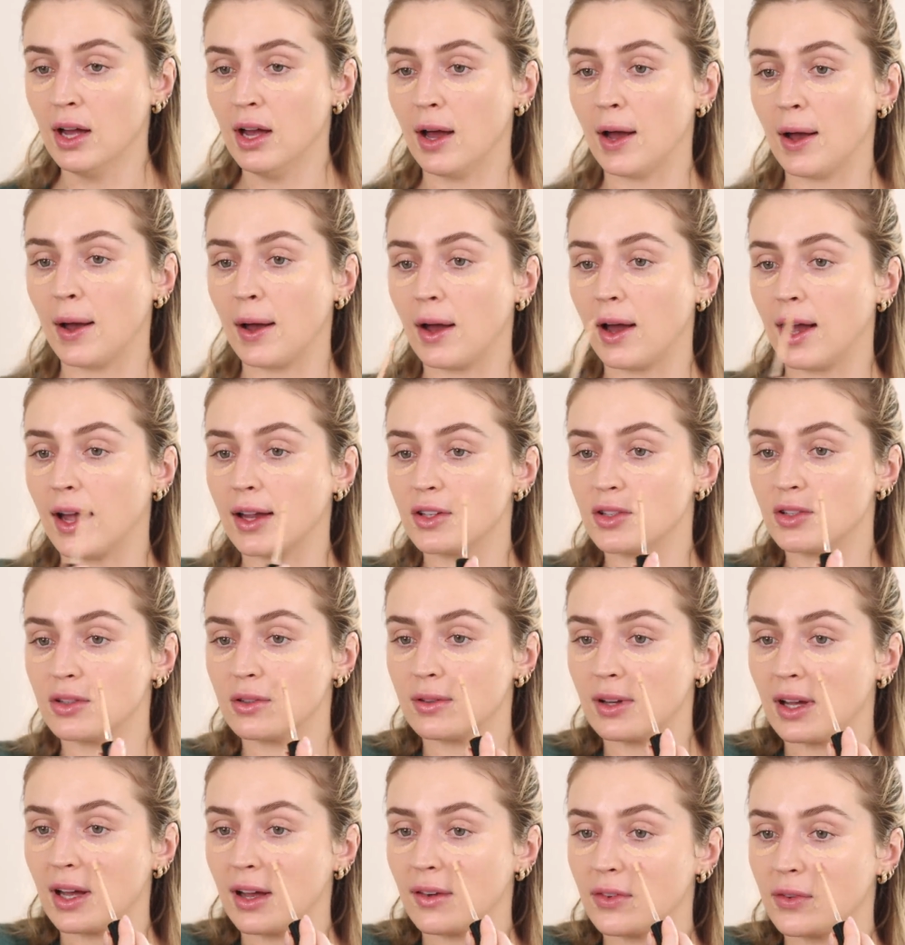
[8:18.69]
Uh, I
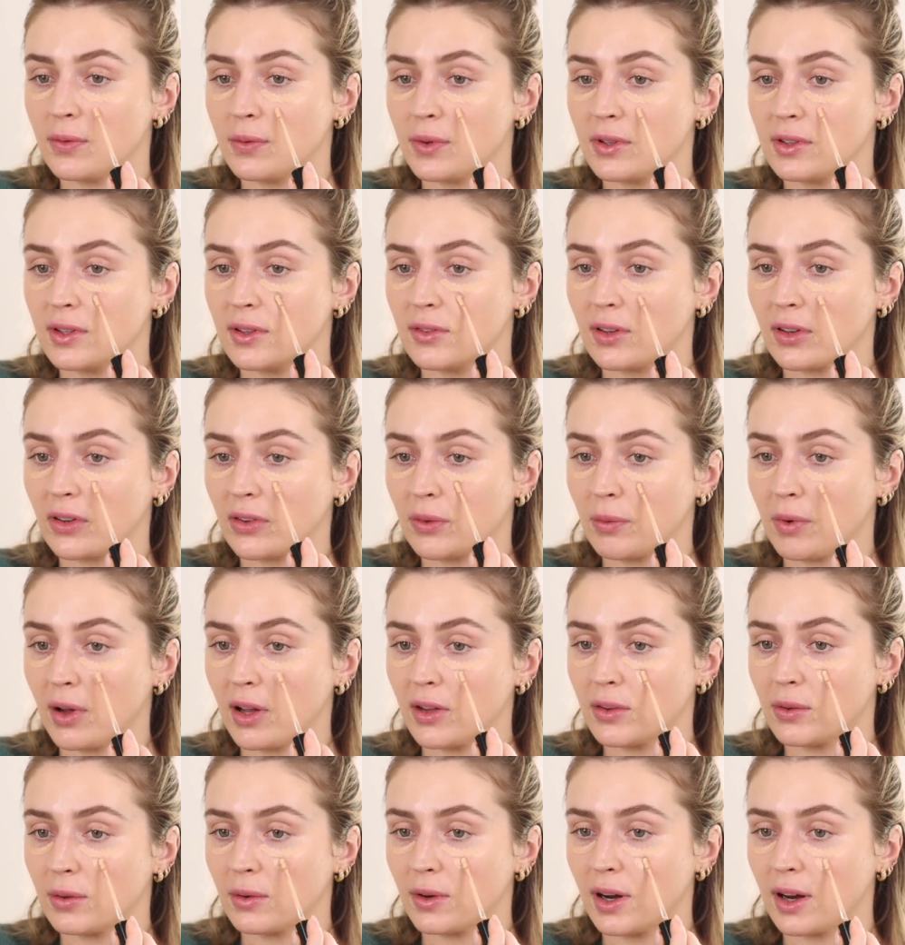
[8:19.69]
do have specific
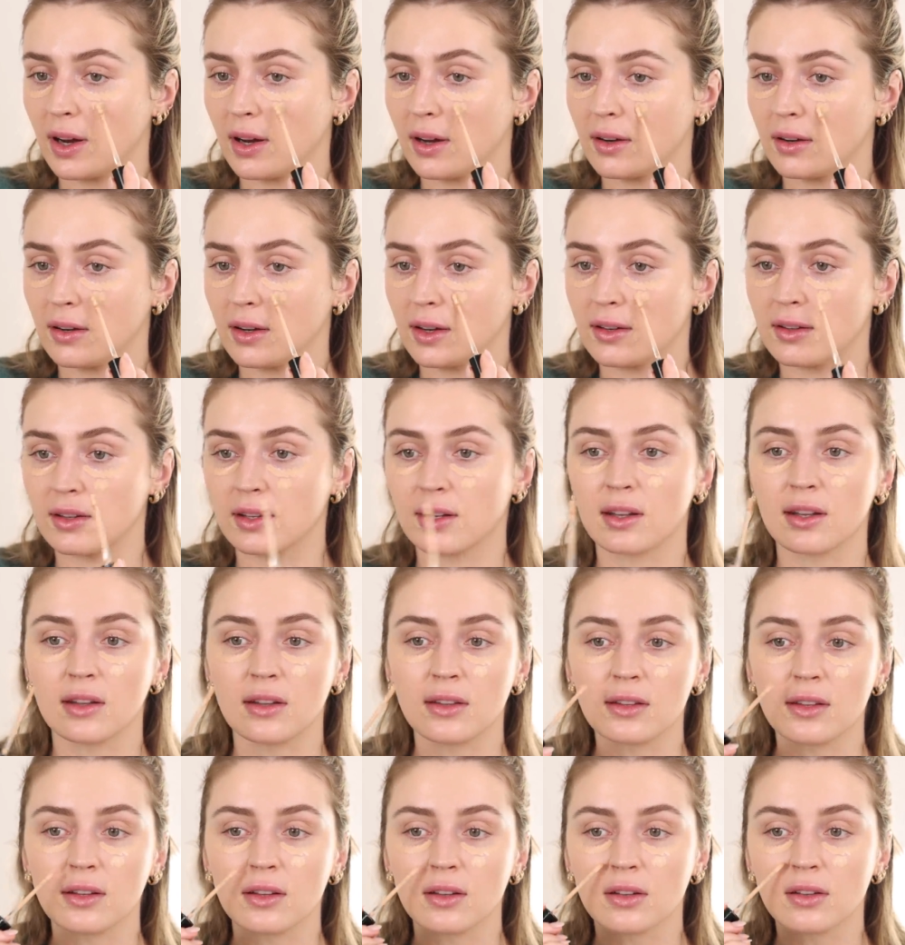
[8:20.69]
spots where I need to
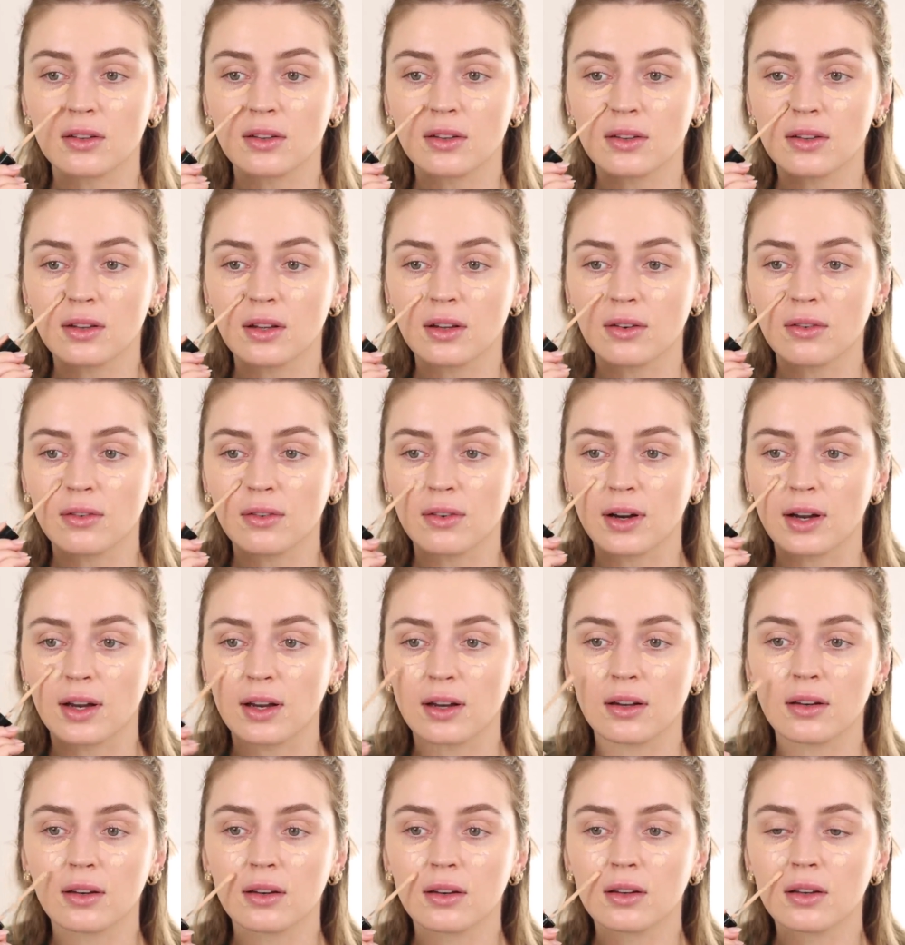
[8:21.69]
conceal just like
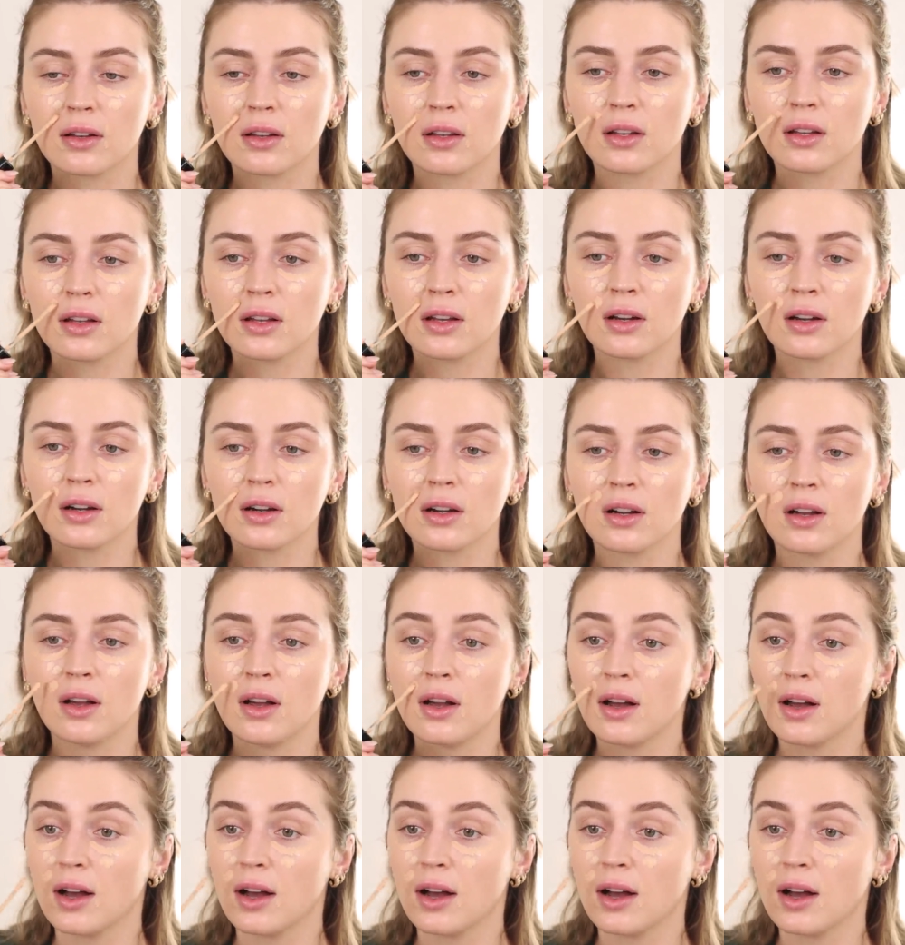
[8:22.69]
right here.